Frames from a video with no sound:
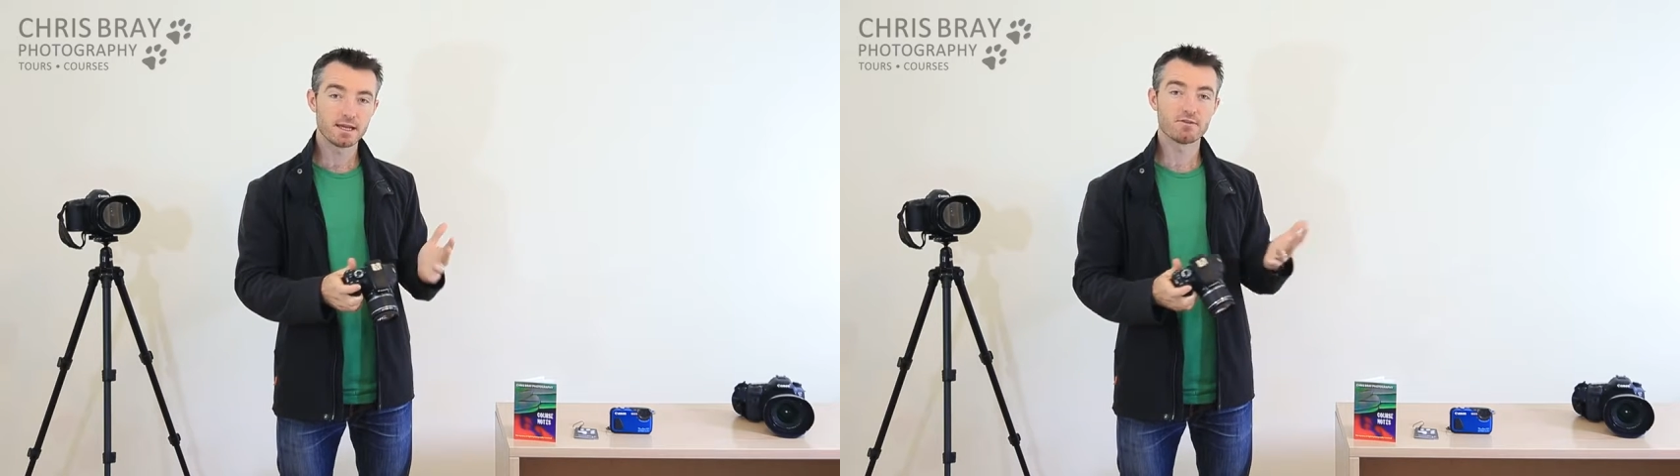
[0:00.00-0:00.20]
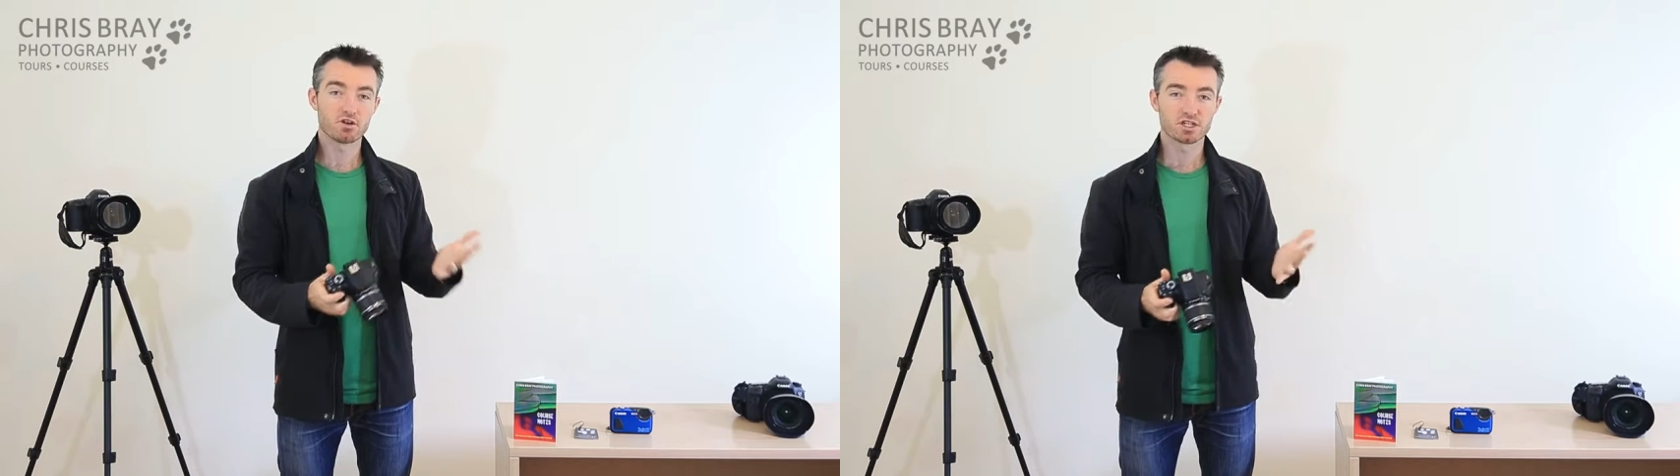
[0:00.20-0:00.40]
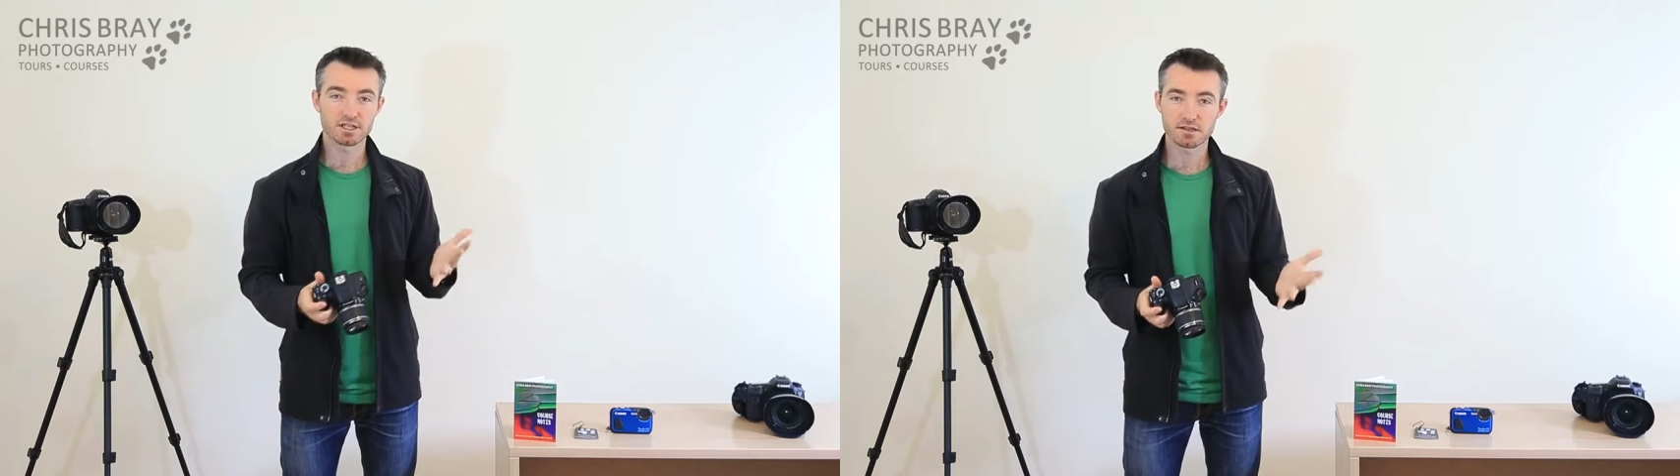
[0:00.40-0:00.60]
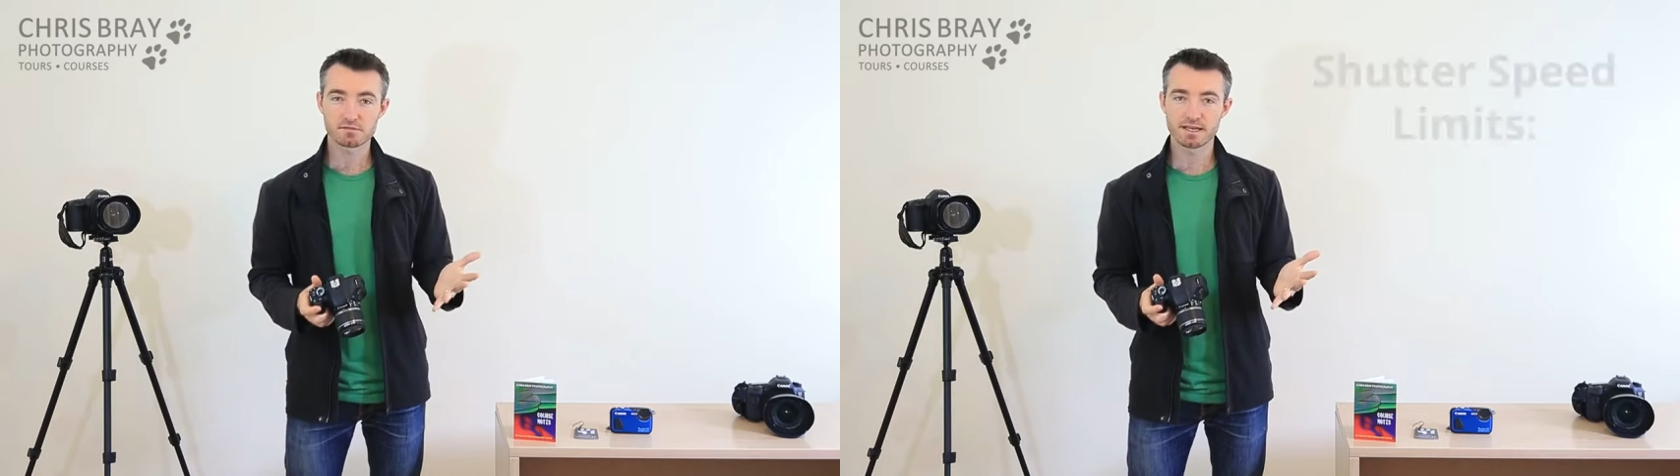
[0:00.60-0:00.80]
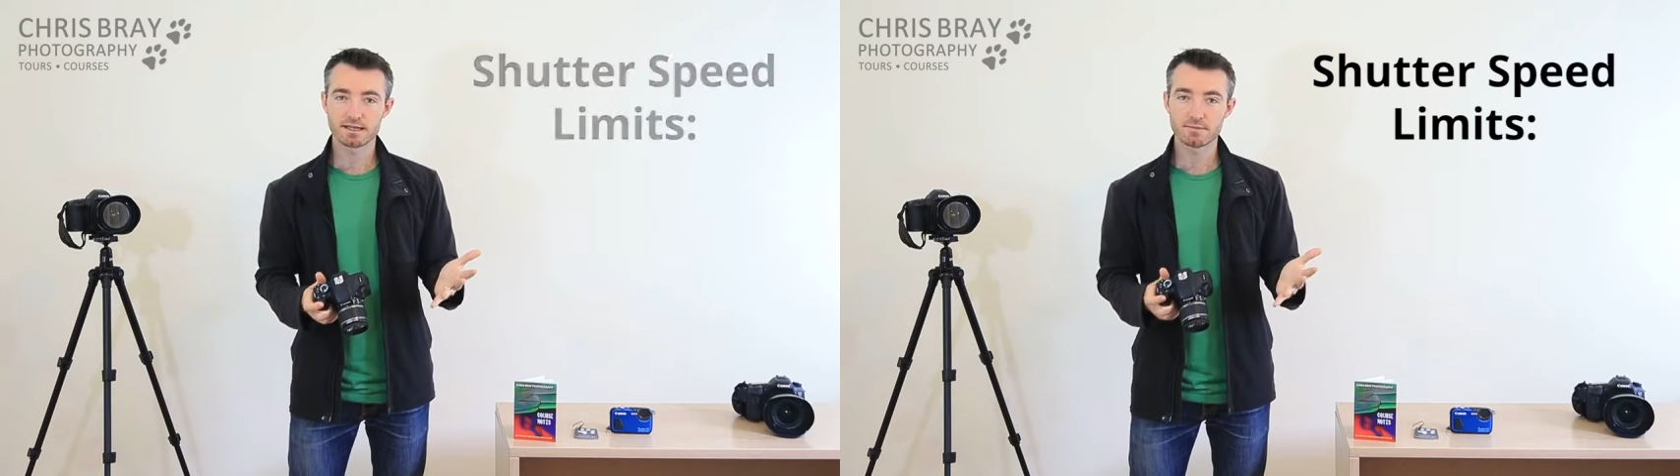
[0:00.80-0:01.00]
Either a shutter
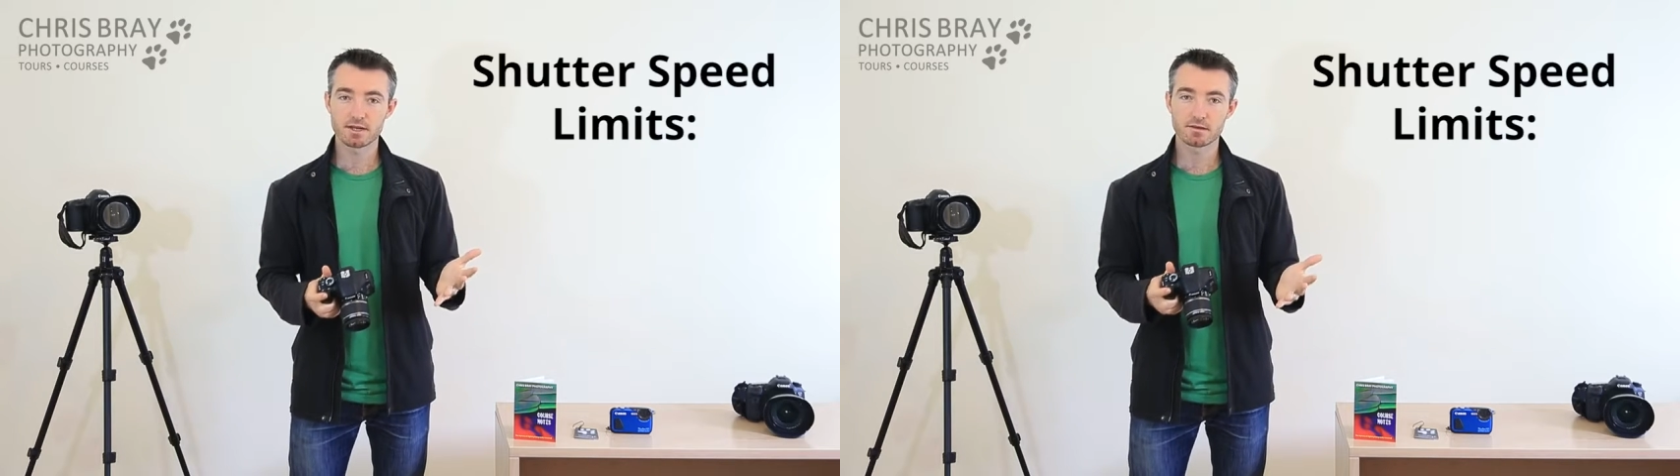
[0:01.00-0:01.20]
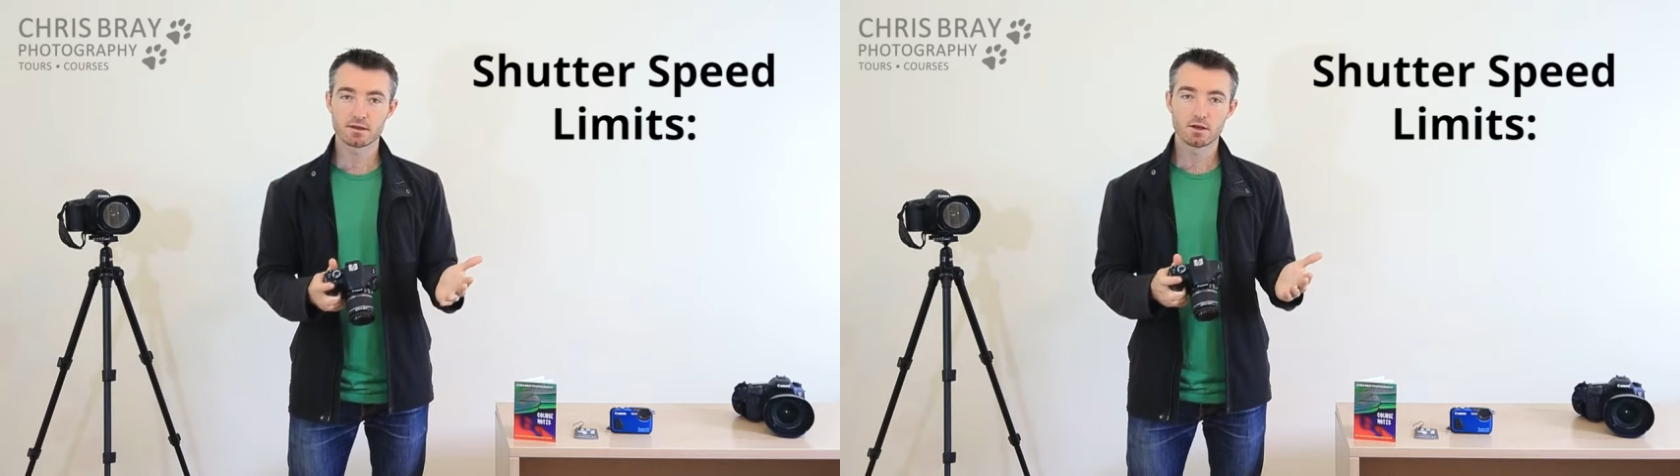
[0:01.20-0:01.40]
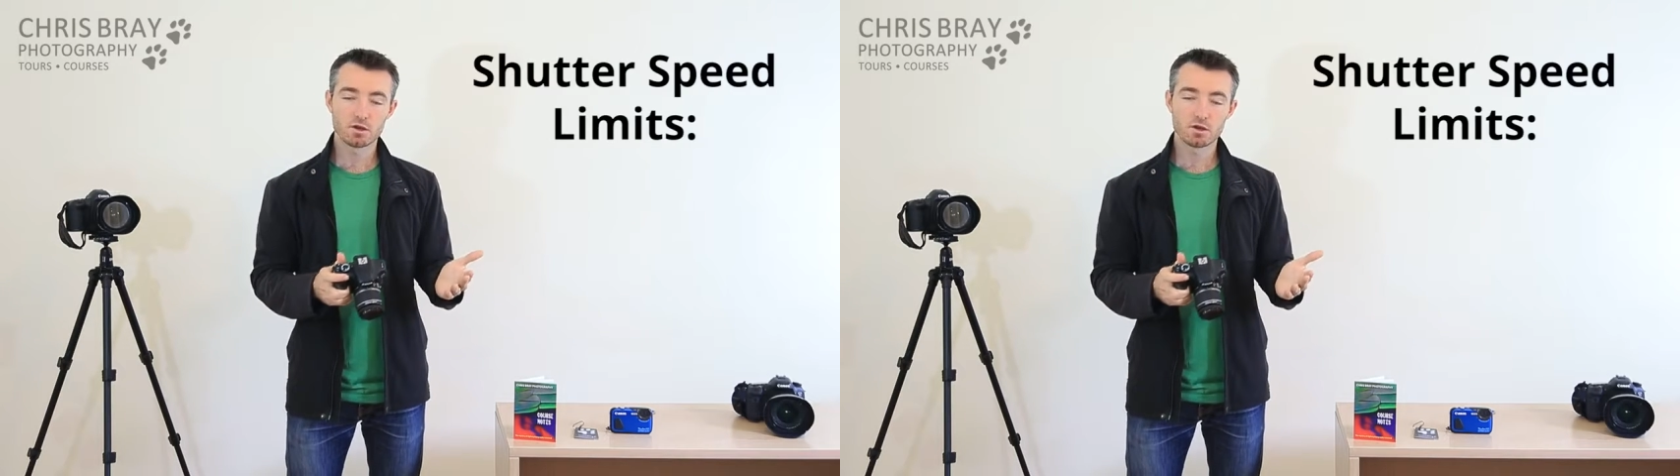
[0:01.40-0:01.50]
speed limit,